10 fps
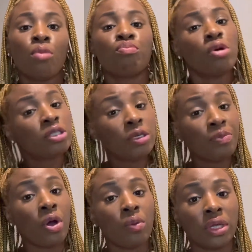Most
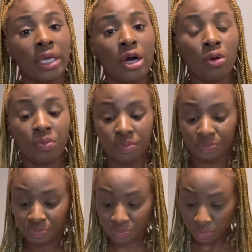people are willing to help
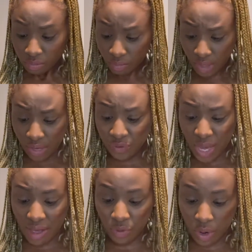if you
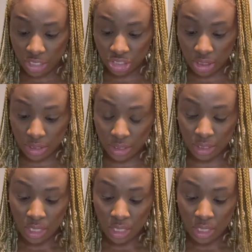have questions.